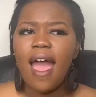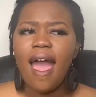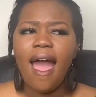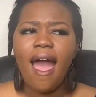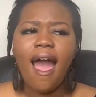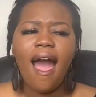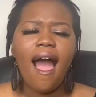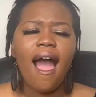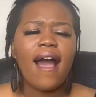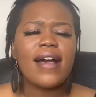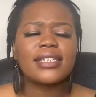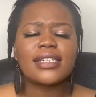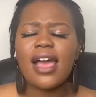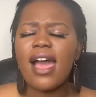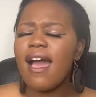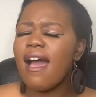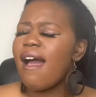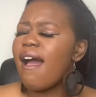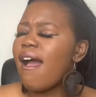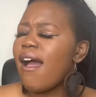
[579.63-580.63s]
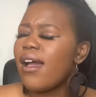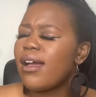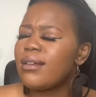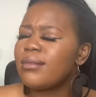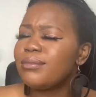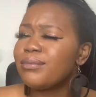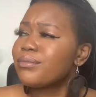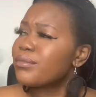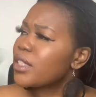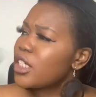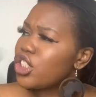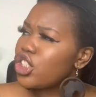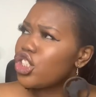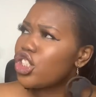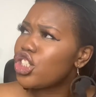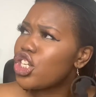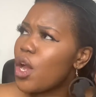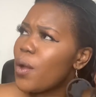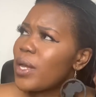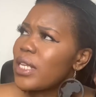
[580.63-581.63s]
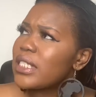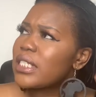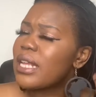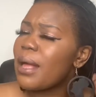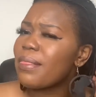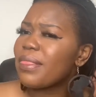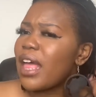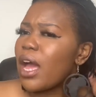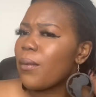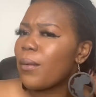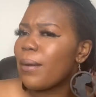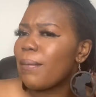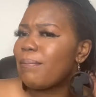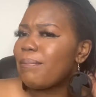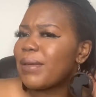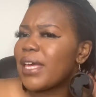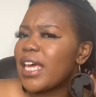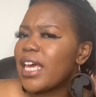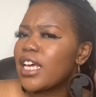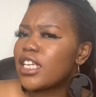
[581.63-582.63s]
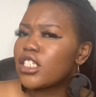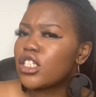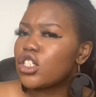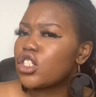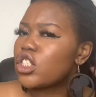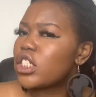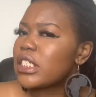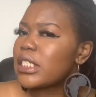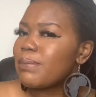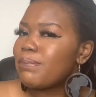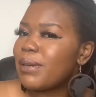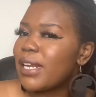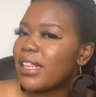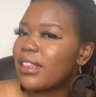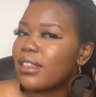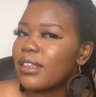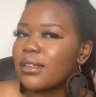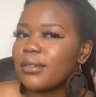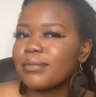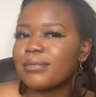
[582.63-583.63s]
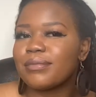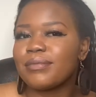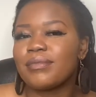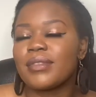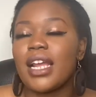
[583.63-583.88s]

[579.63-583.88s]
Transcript: I was like, she noticed some that were big, so she split them.